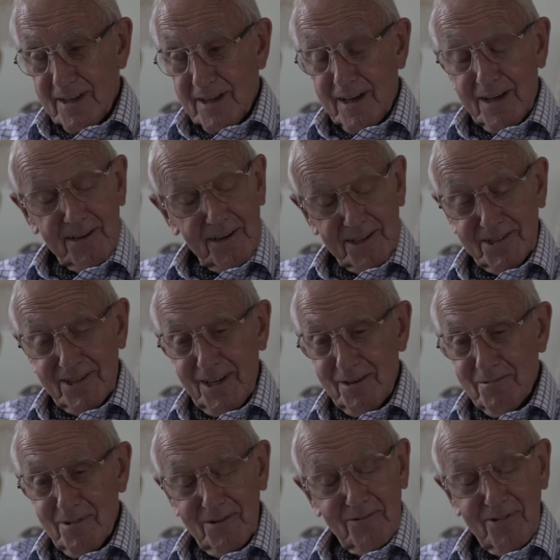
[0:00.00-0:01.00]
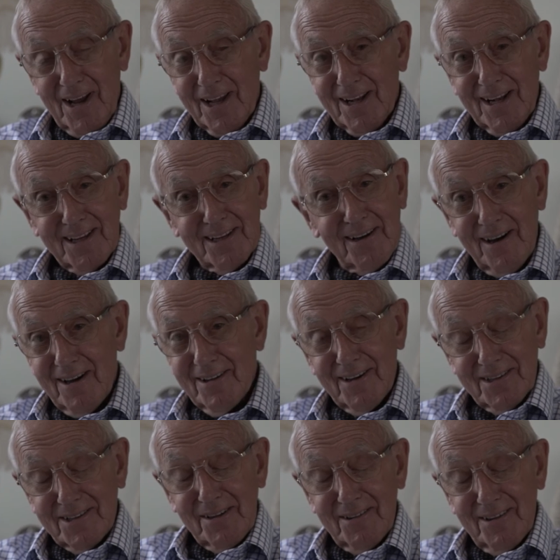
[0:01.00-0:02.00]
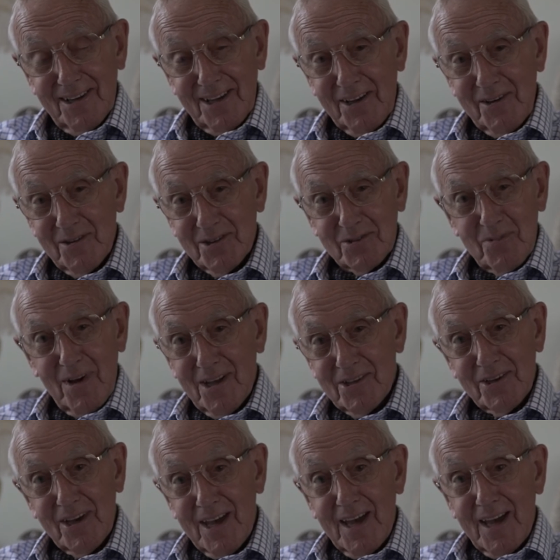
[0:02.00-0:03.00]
And I said, well, frankly, no, I don't like yours much.